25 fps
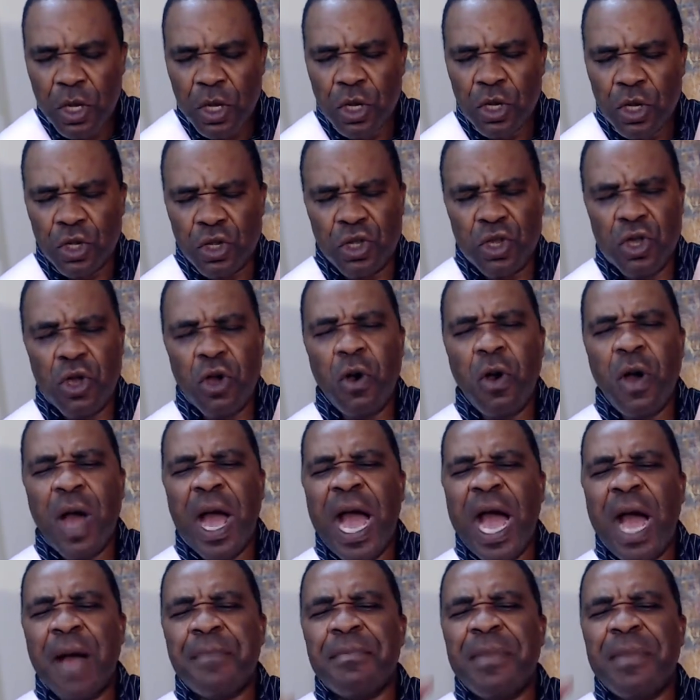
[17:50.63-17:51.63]
You
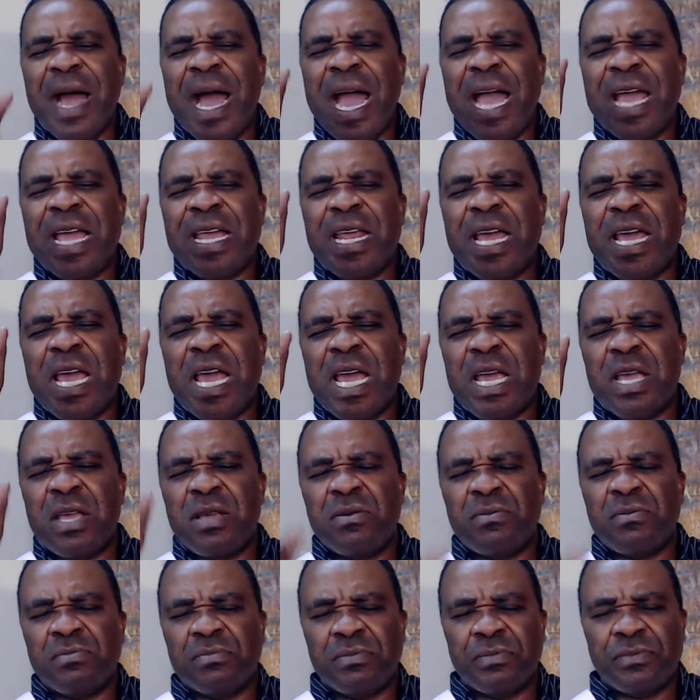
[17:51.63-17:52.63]
are mighty.
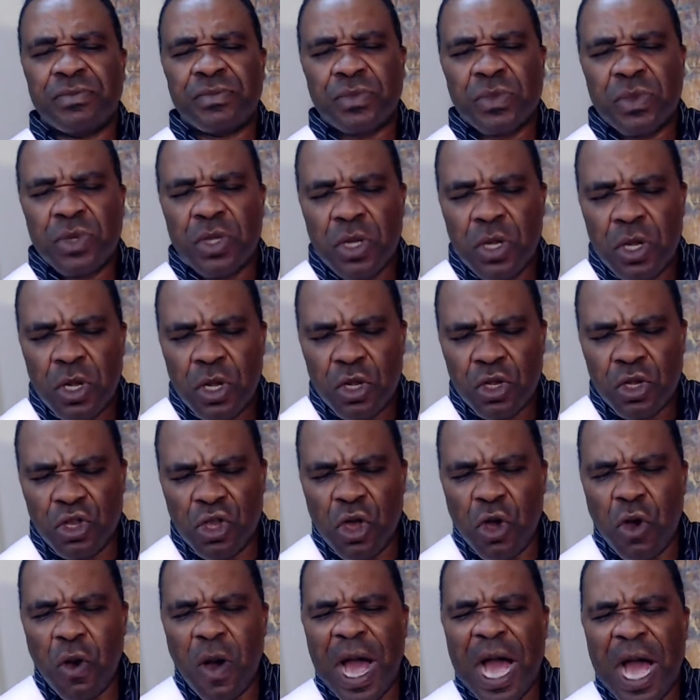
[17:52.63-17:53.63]

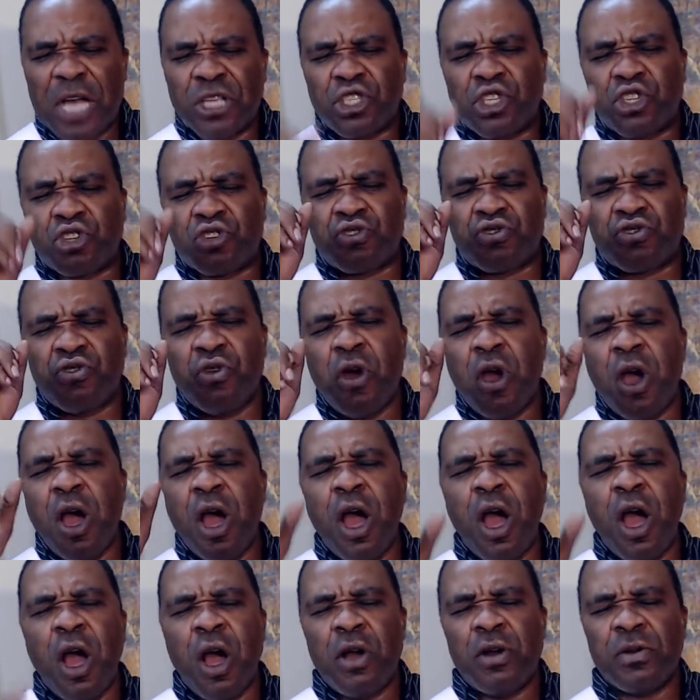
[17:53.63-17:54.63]
You are
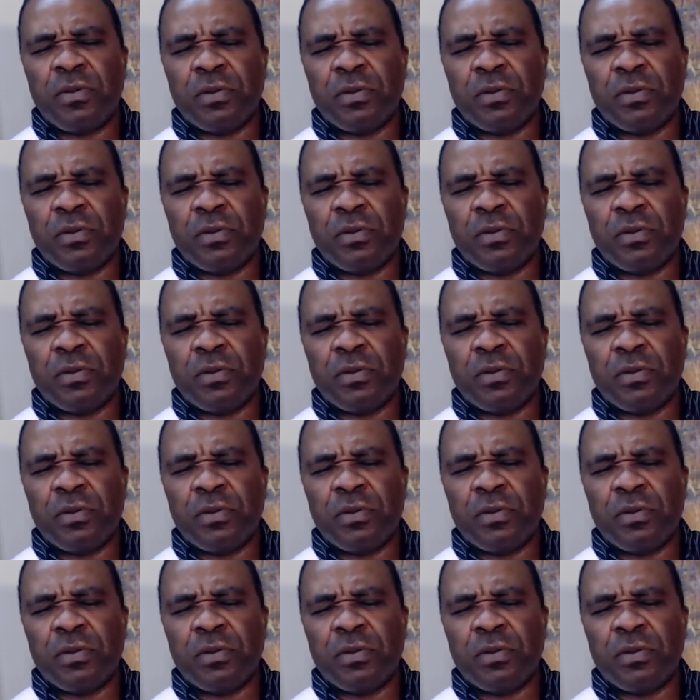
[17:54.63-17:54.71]
strong.